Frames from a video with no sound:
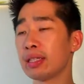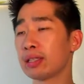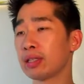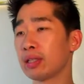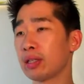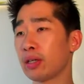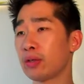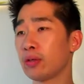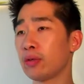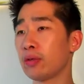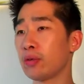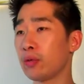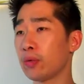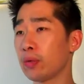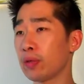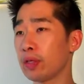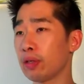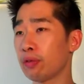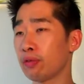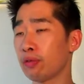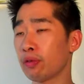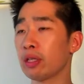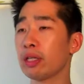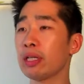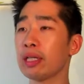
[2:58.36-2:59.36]
So
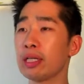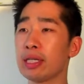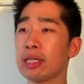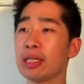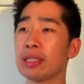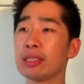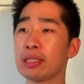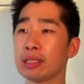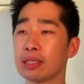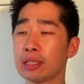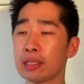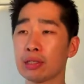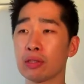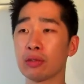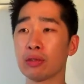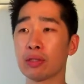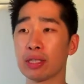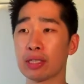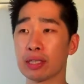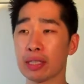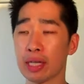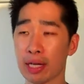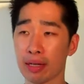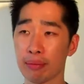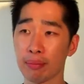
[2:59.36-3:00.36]
you really need to just
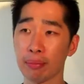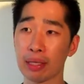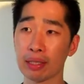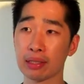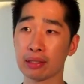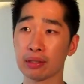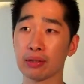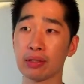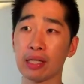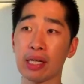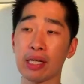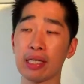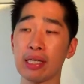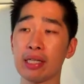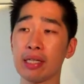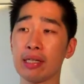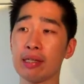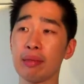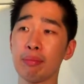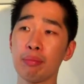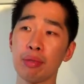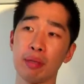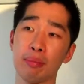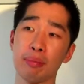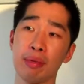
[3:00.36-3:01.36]
look at that and make sure that you
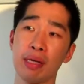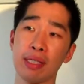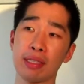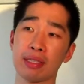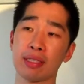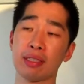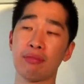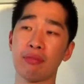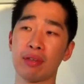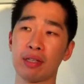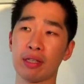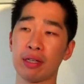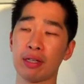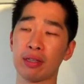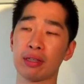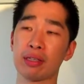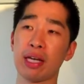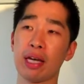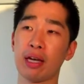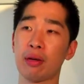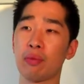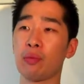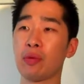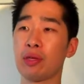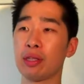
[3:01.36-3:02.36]
implement something like
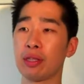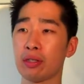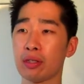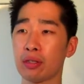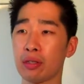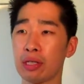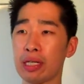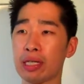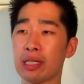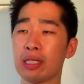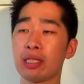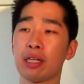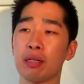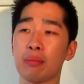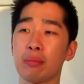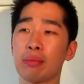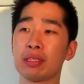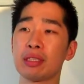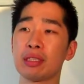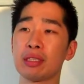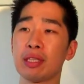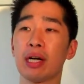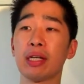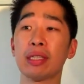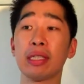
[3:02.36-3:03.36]
that with your
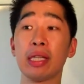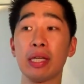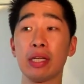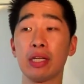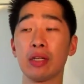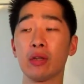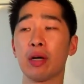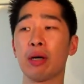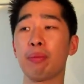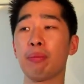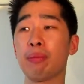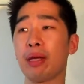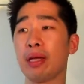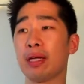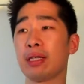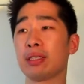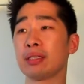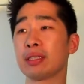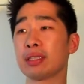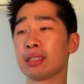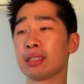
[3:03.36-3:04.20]
e-commerce site that you are planning